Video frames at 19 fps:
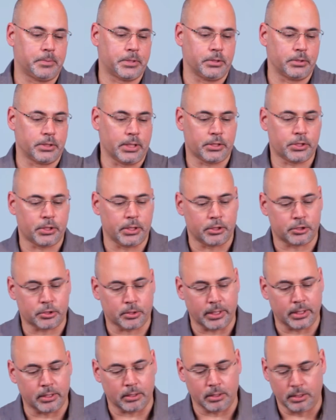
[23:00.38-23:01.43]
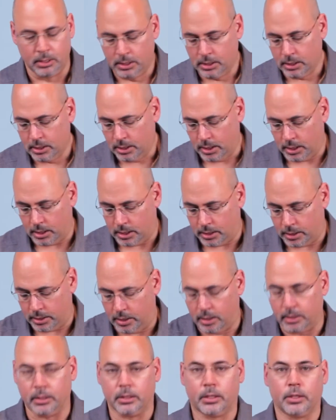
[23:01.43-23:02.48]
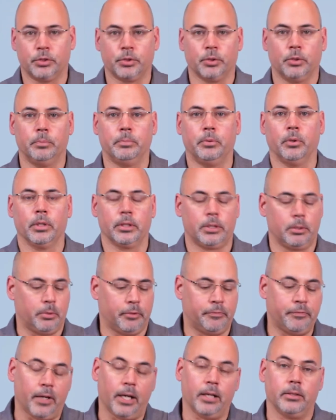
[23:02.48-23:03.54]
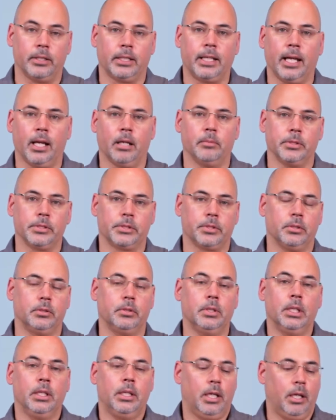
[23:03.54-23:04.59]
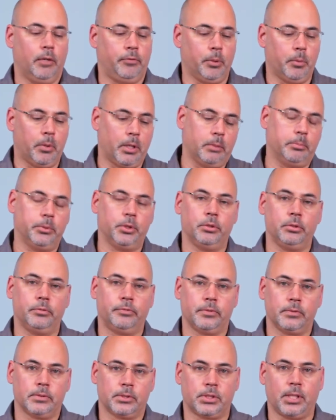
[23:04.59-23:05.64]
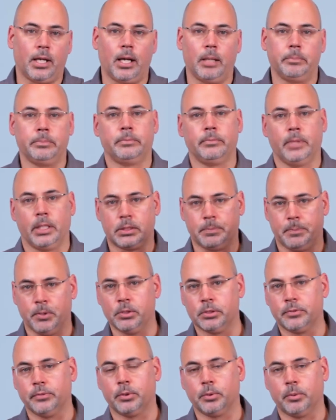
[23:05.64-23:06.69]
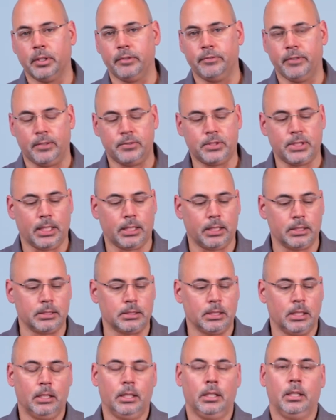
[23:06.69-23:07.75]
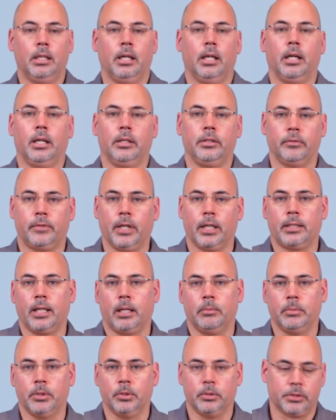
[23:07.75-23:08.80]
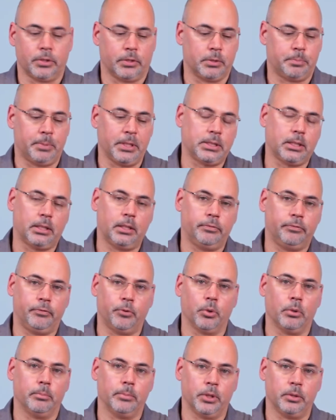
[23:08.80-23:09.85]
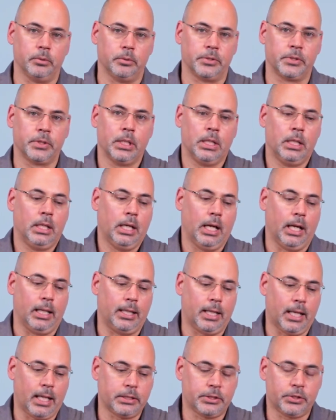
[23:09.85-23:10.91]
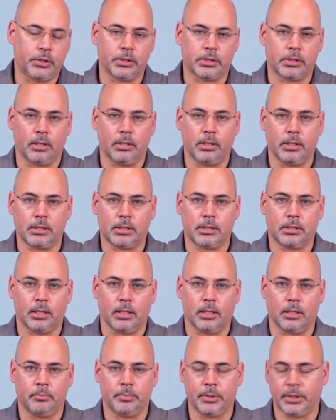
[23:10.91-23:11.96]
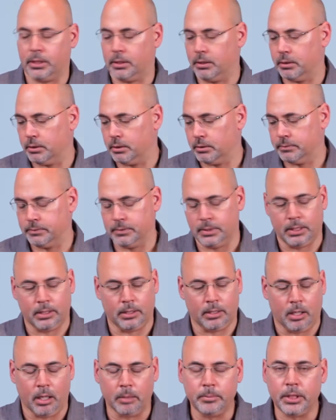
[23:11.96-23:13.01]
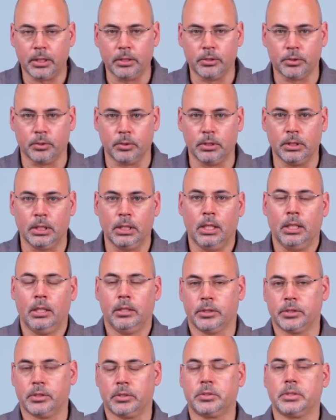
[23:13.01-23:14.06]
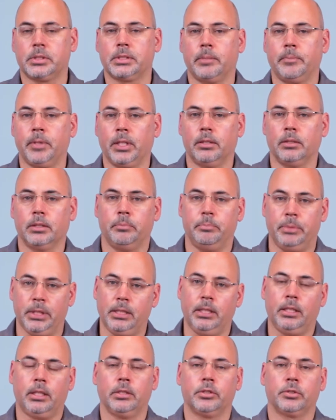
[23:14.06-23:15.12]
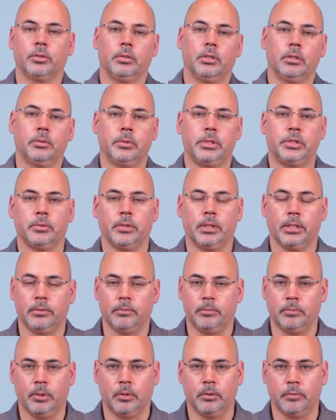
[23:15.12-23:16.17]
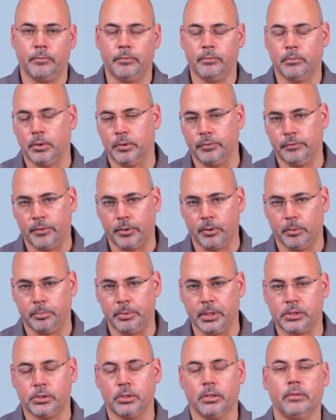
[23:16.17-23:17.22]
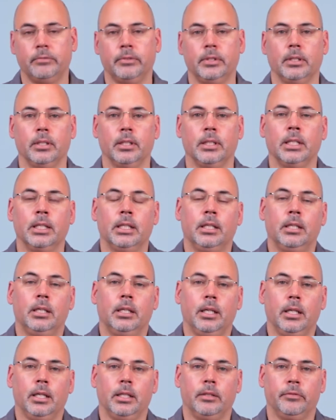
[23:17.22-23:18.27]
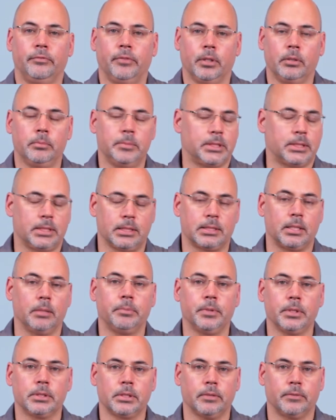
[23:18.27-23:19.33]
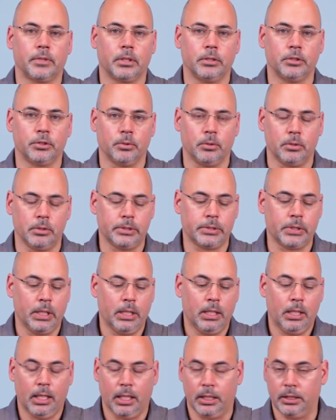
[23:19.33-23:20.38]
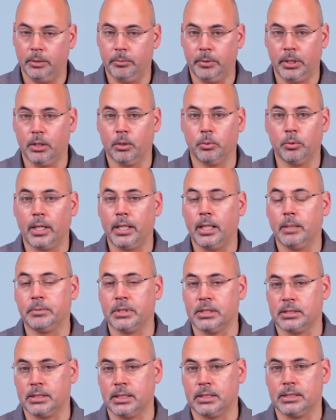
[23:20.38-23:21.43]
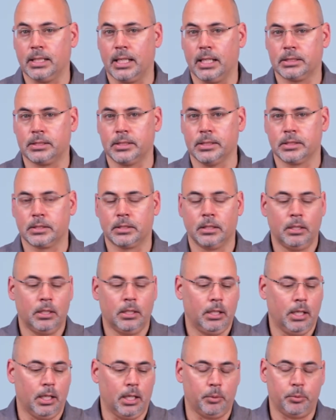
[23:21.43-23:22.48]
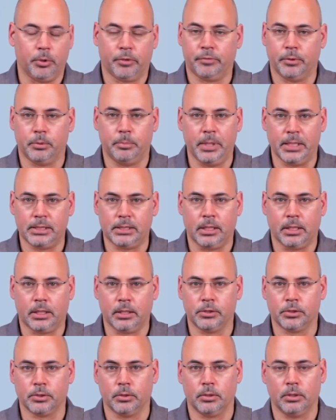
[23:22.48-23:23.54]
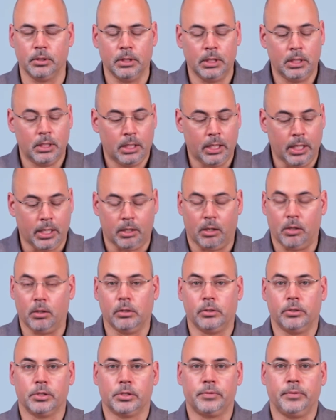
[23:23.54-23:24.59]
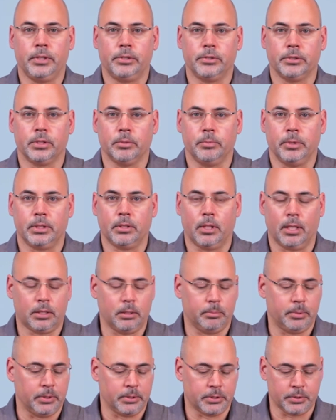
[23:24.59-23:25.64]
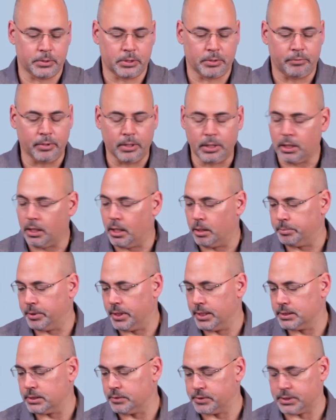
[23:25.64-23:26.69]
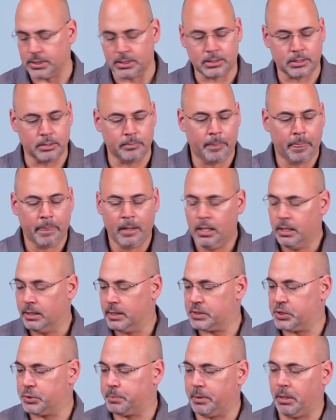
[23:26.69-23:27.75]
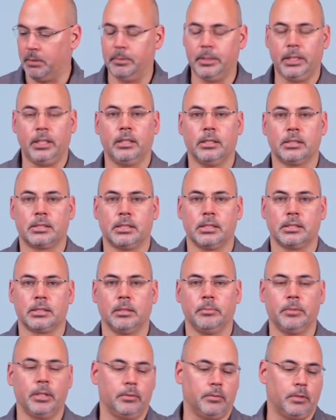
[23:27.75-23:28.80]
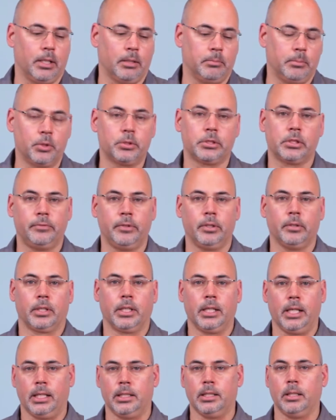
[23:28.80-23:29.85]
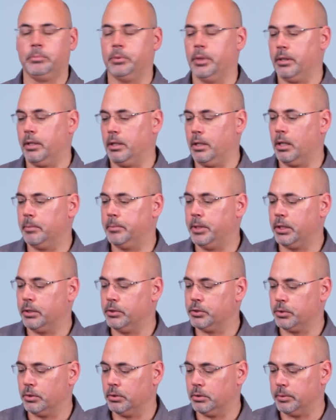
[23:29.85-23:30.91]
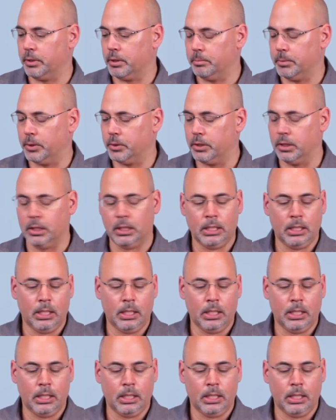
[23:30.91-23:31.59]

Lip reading: There's actually a trigger on the control port that will fire the camera. So if you want to move, stop, expose for 25 seconds, you've got that mode. So there's basically 4 modes, and that's just on this particular Omni controller. There's also something called a BD controller, which we'll throw a picture of in the film. It's the simplest of the controllers, and then we can go right up to 6-axis with full Bezier control and all of those features that we talked about. So it's a very comprehensive system. This is probably the system that most of you are going to end up with, the Omni controller with the motor.